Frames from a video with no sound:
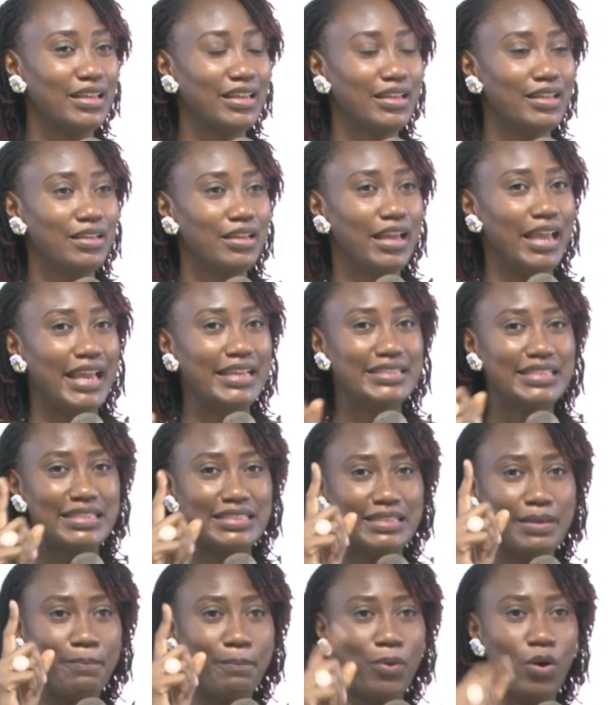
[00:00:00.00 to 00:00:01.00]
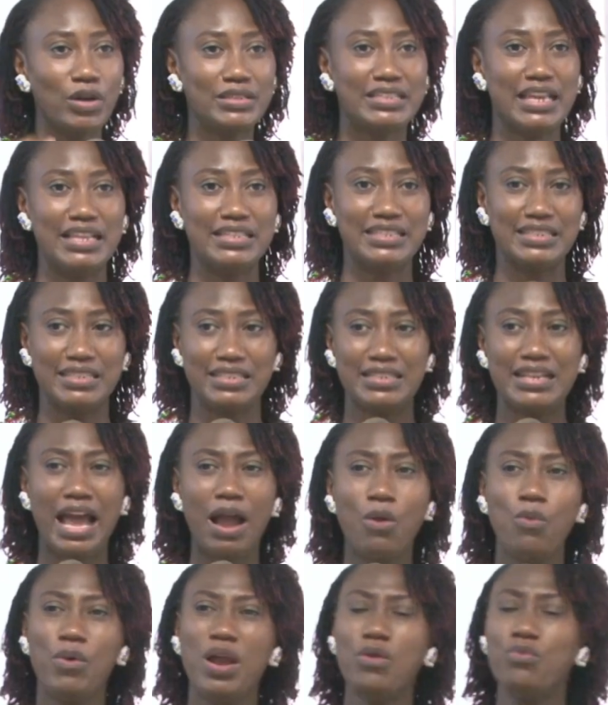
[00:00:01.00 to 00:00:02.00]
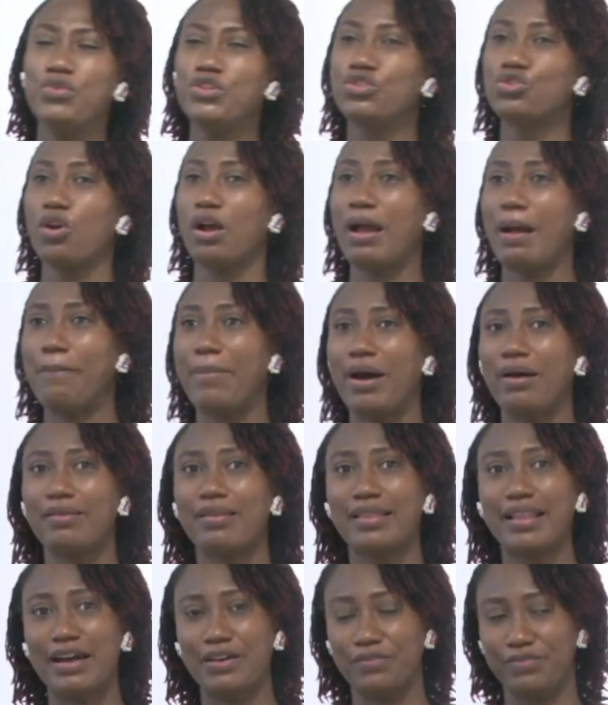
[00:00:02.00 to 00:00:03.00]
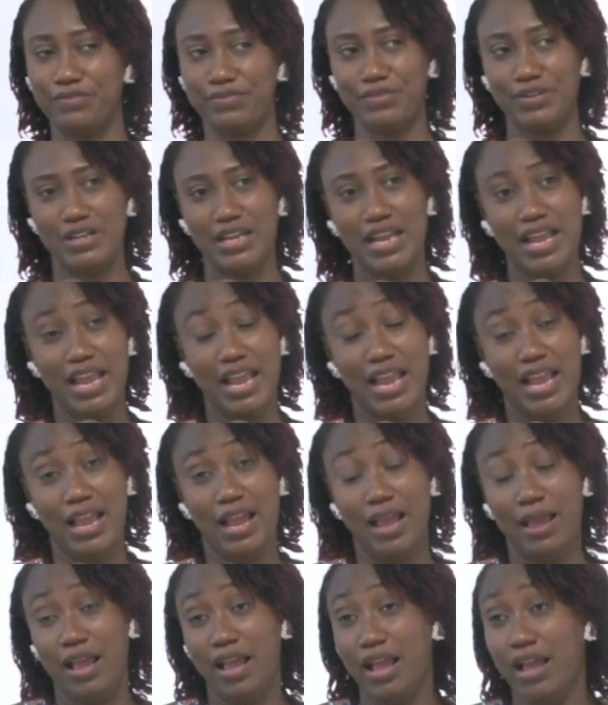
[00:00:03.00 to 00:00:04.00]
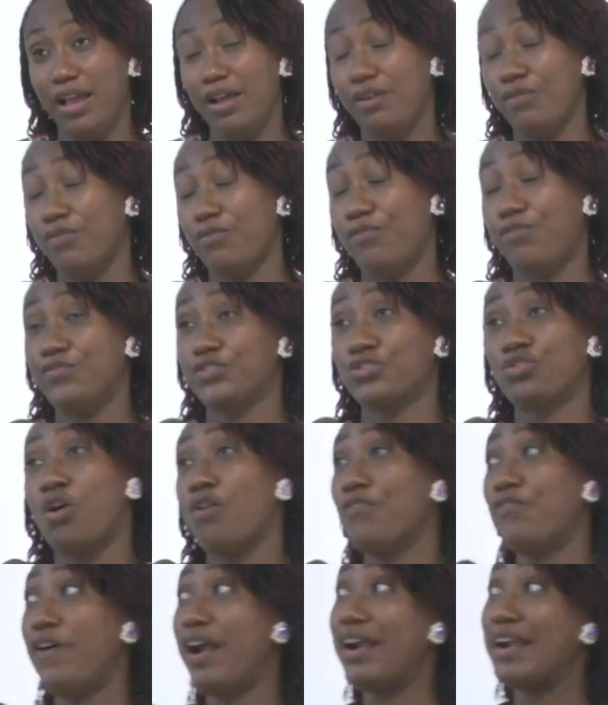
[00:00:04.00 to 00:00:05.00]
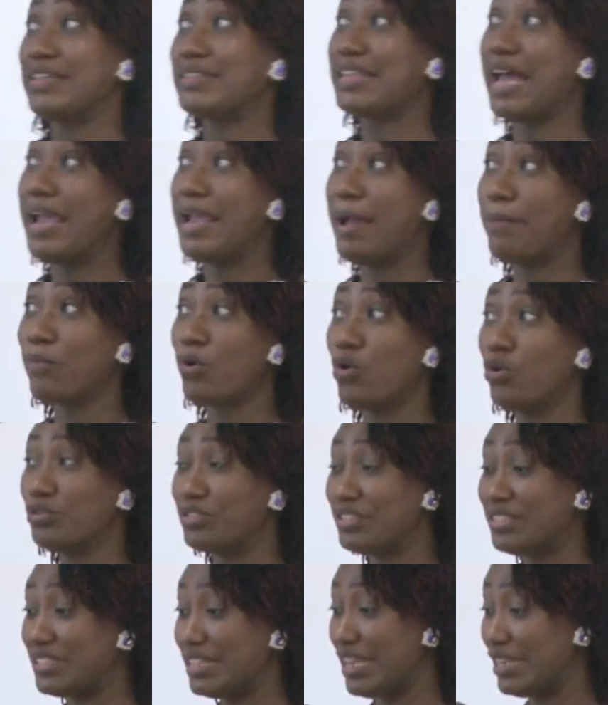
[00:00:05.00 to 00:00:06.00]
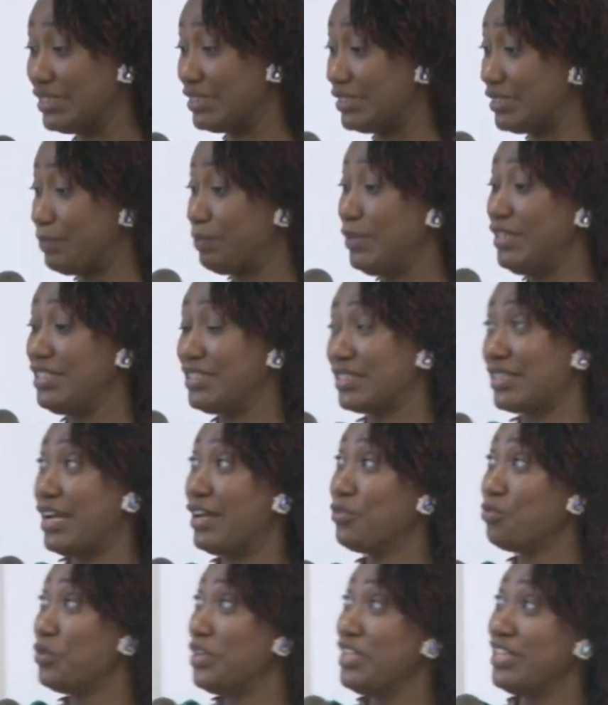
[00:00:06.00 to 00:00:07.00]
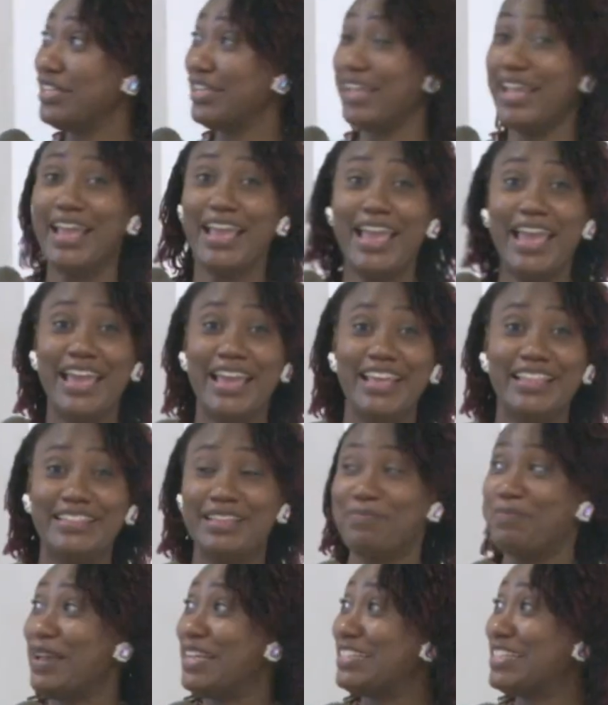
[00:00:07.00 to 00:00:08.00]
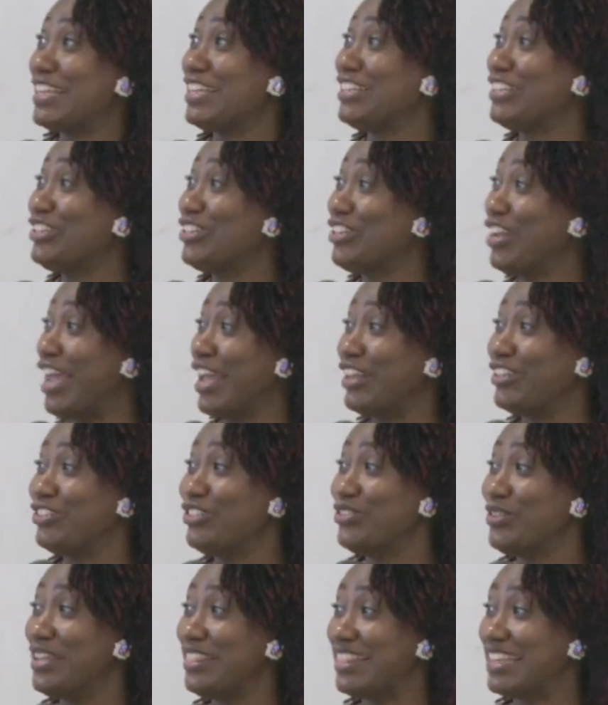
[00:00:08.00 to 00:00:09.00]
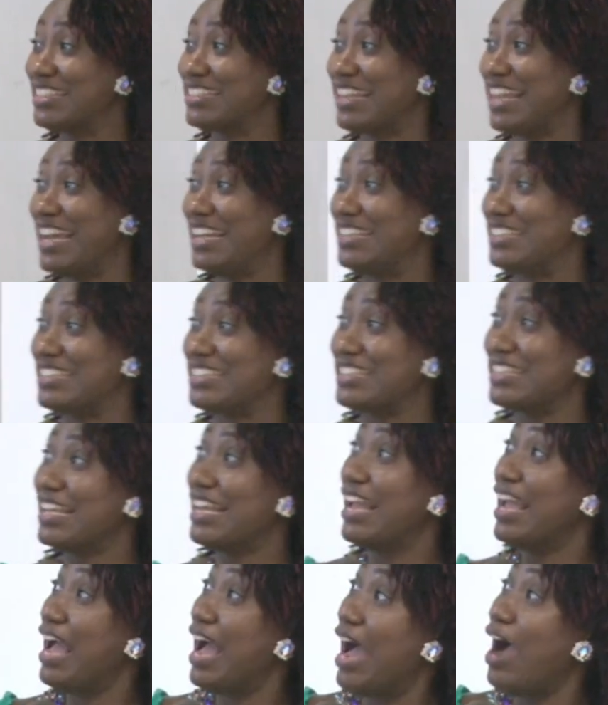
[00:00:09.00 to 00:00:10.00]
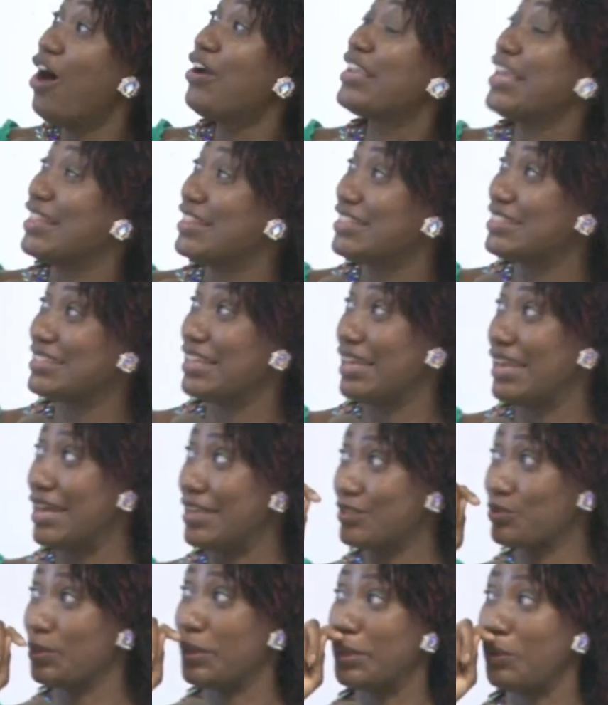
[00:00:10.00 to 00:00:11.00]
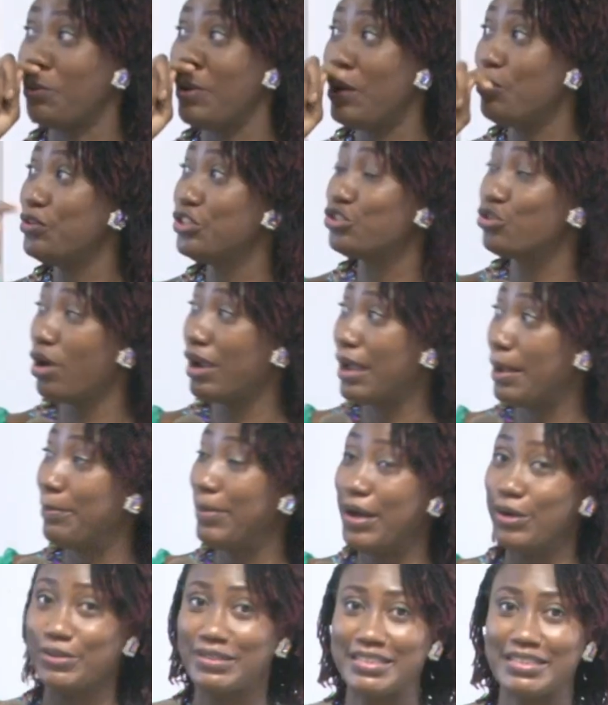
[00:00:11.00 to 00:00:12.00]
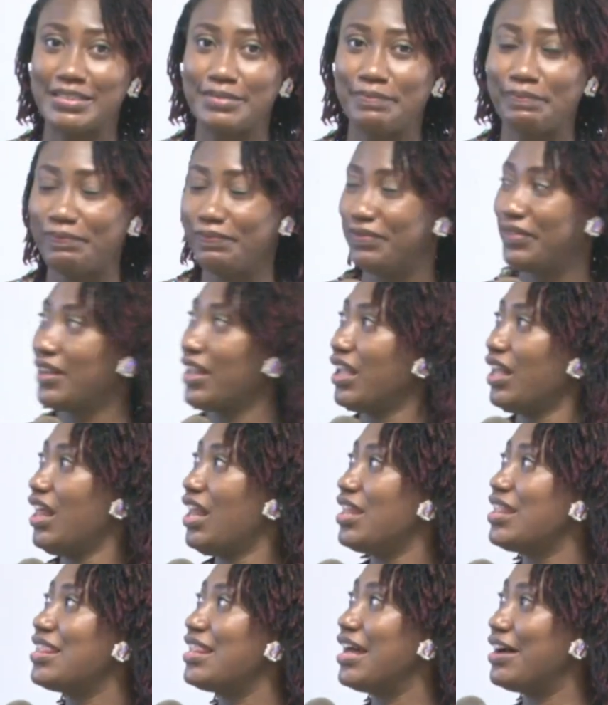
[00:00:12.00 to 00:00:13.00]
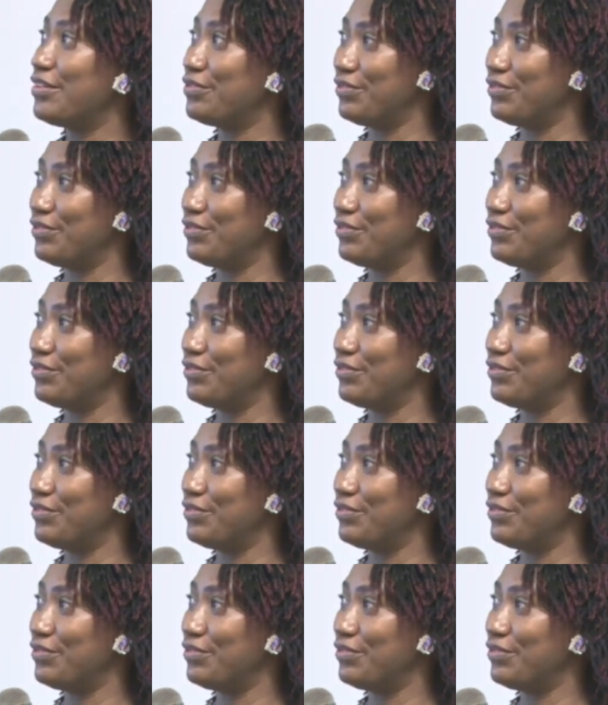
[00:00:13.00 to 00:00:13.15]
It is important. Now, when we talk about love, so far as I am concerned, please, can we, the person doing the slides, okay, this is the last one. When we talk about love,